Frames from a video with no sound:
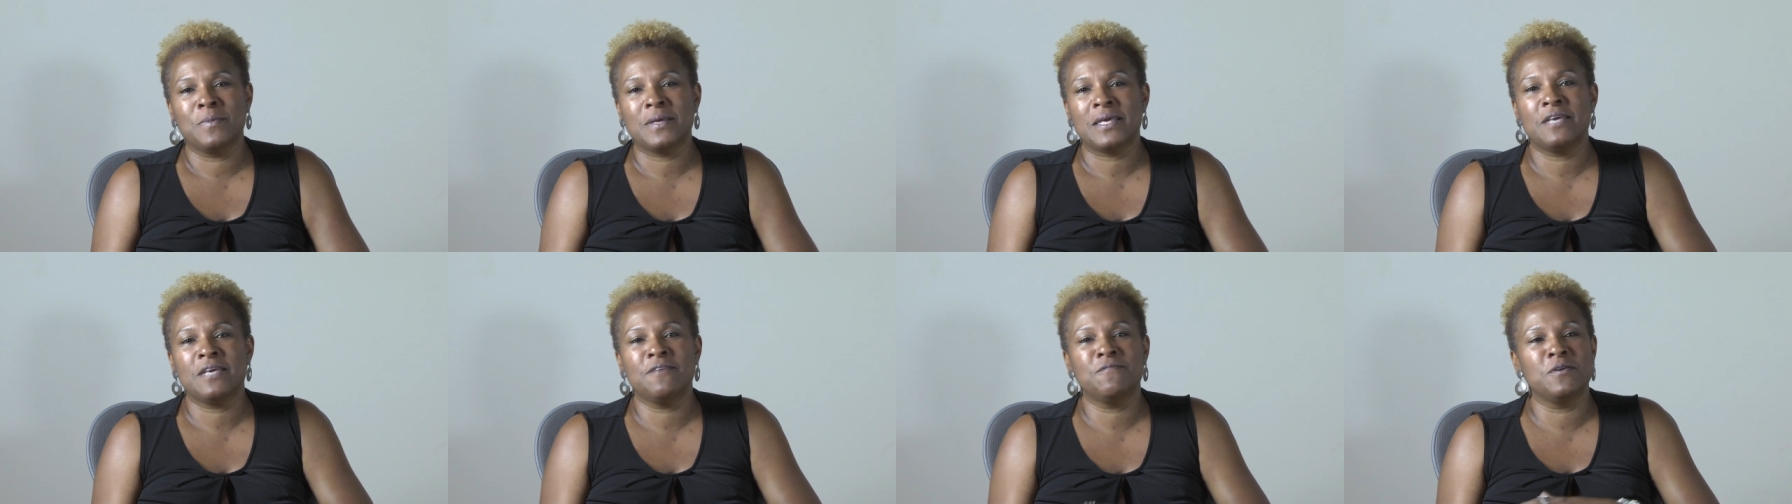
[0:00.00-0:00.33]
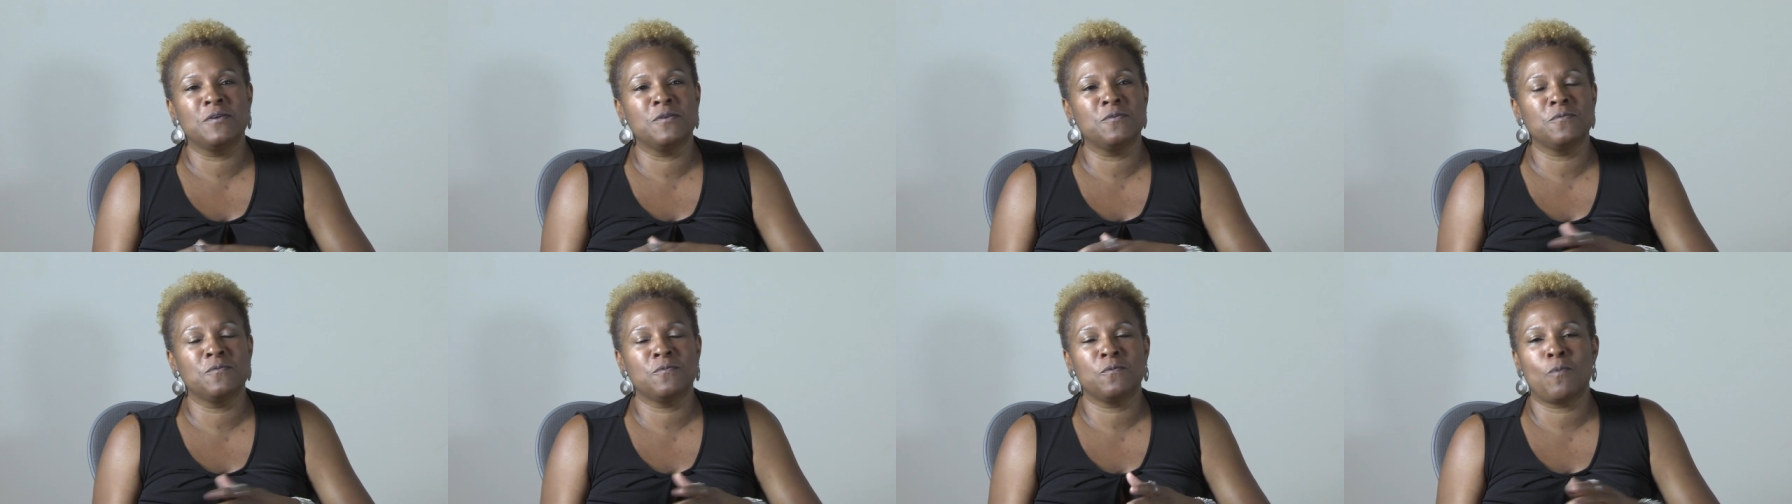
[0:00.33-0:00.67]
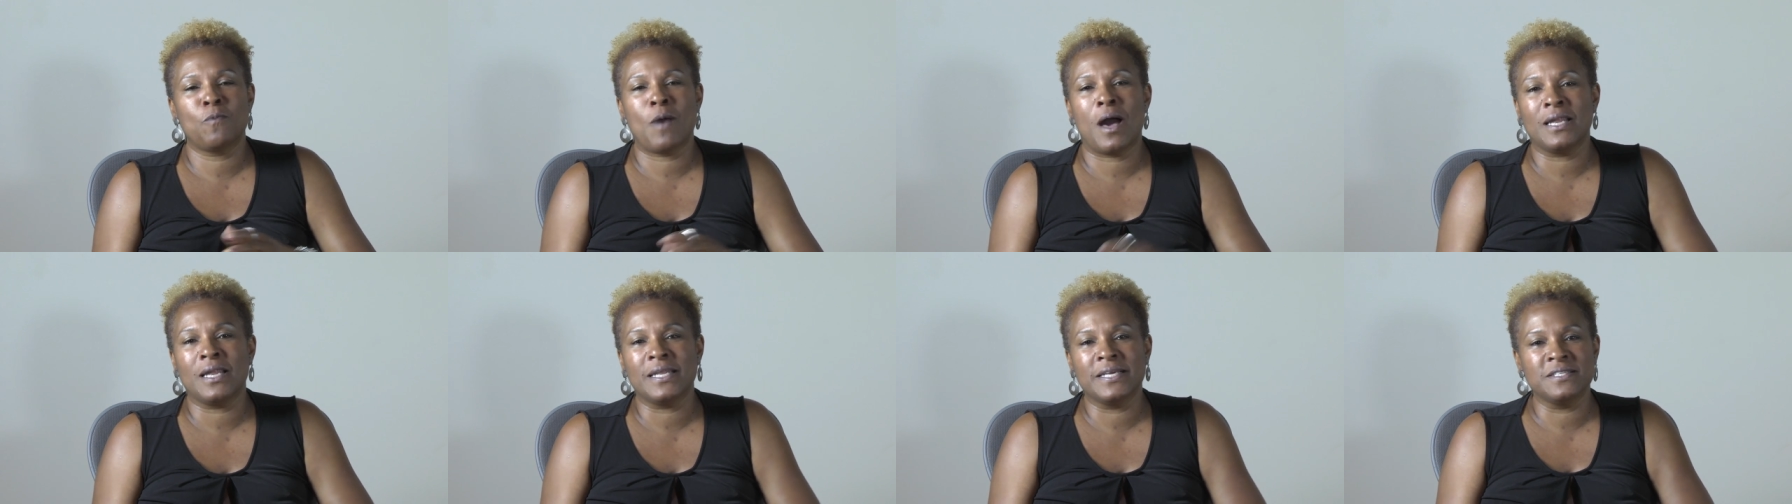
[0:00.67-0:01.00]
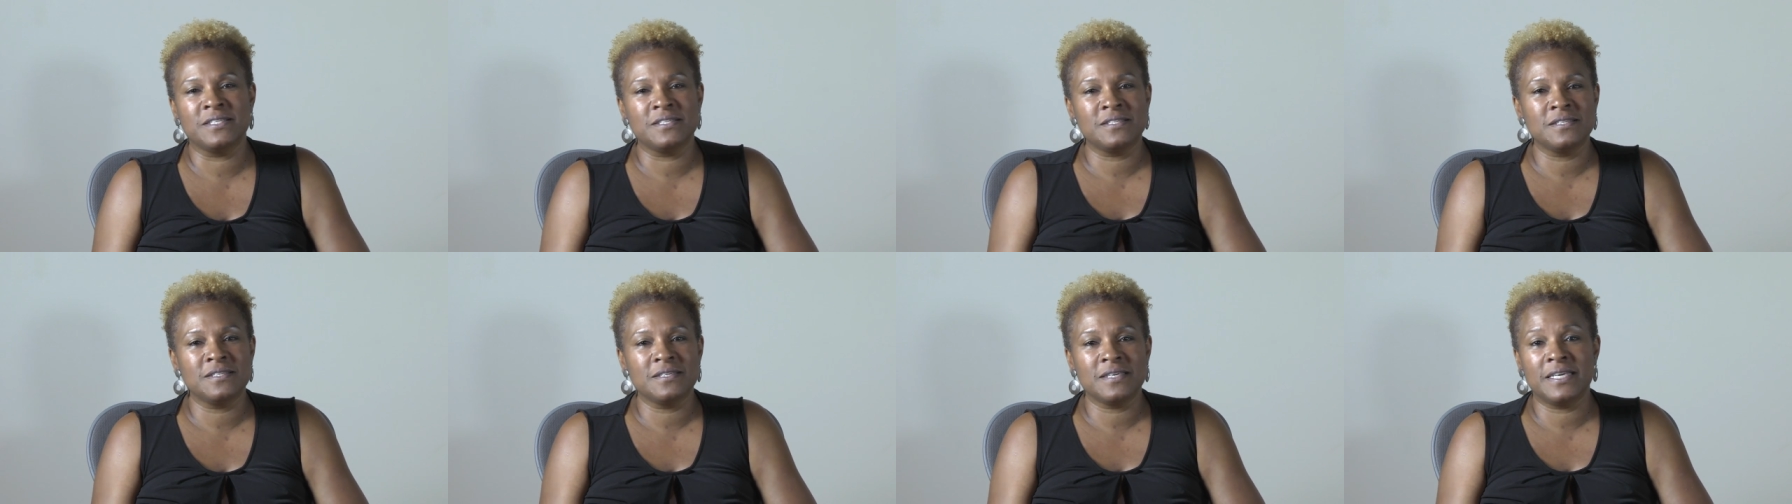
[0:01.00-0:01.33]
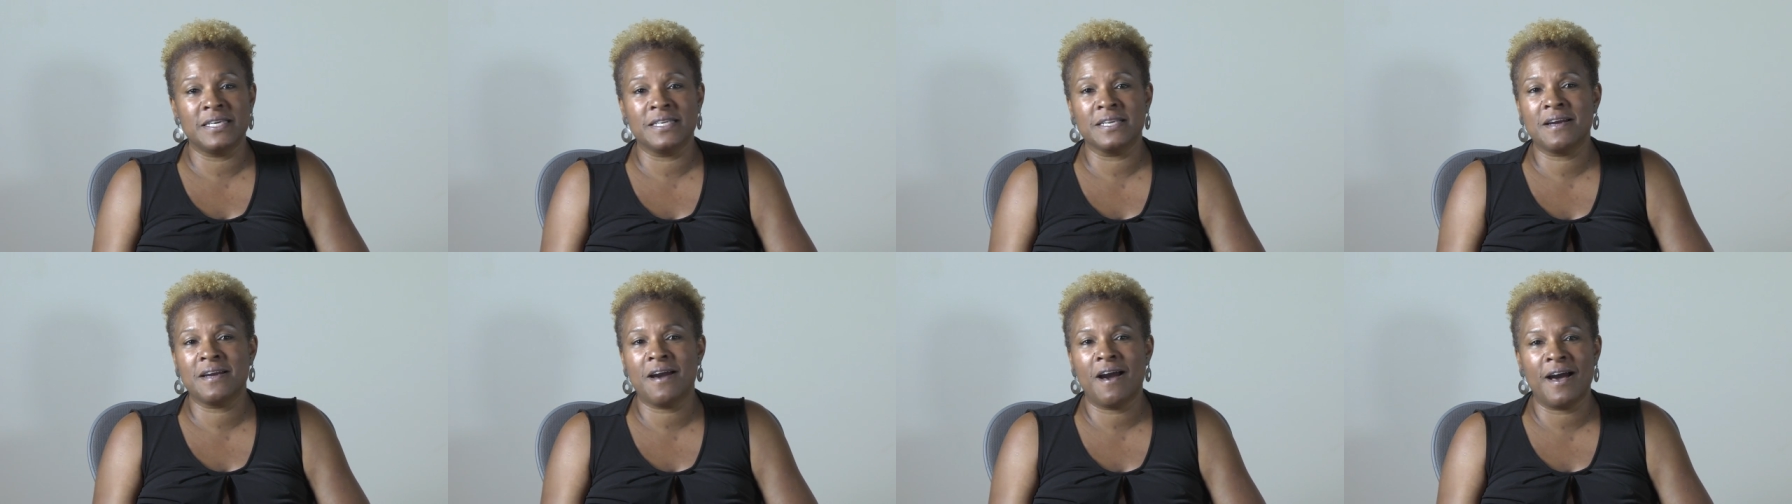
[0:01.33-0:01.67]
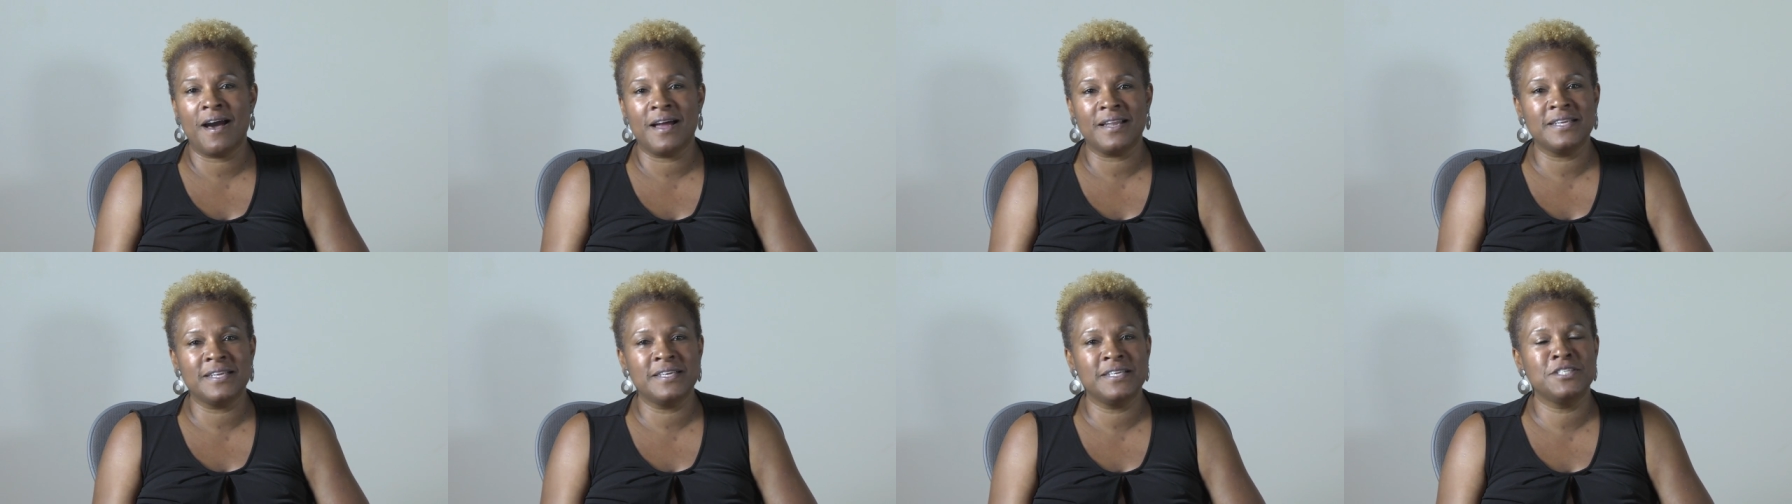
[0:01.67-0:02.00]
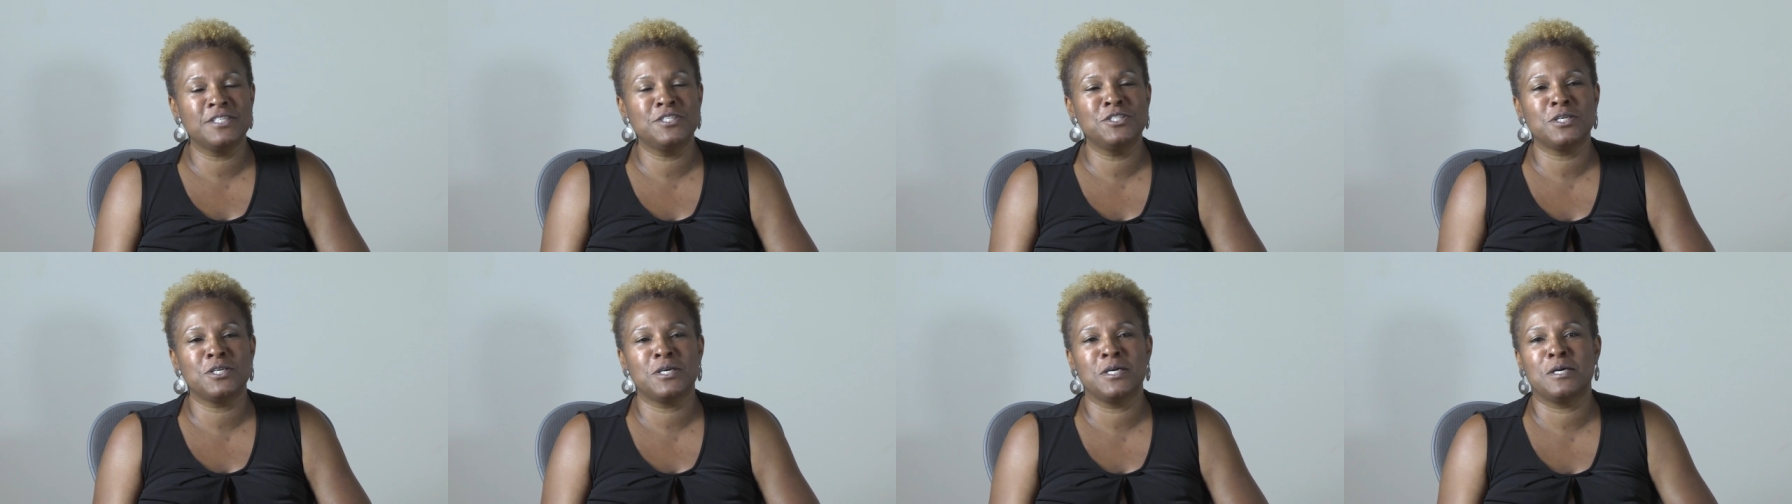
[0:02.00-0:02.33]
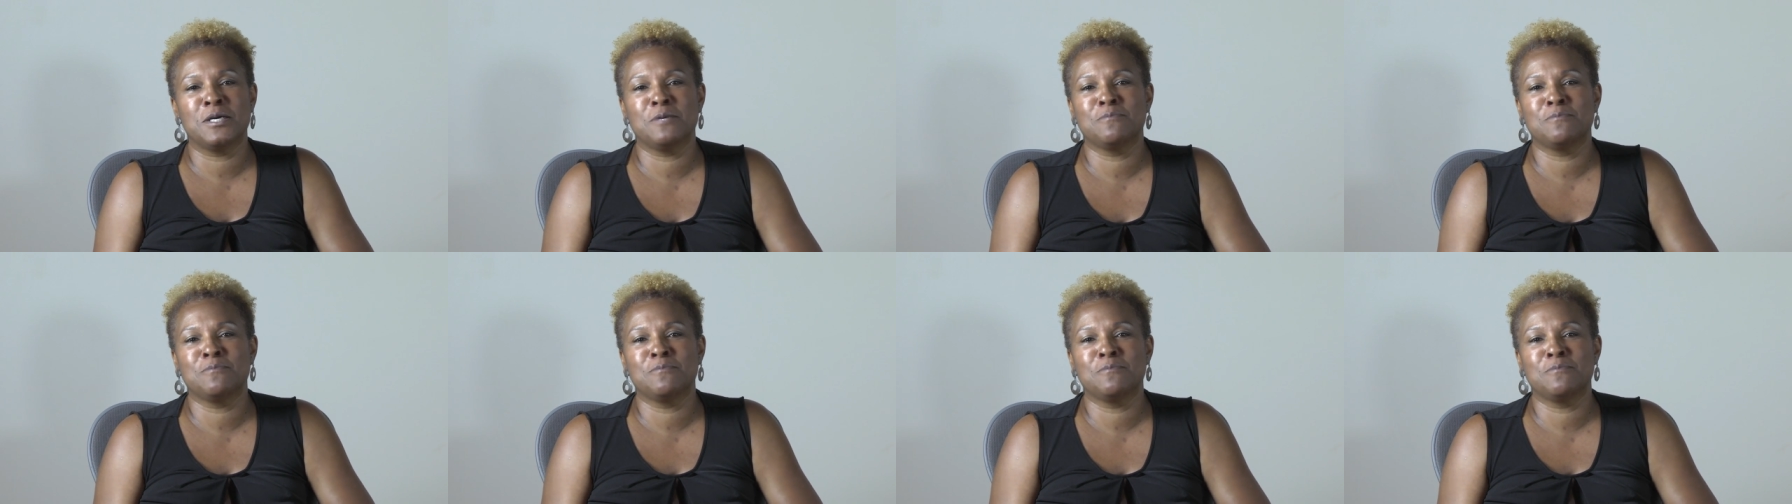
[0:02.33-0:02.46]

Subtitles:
even while in college,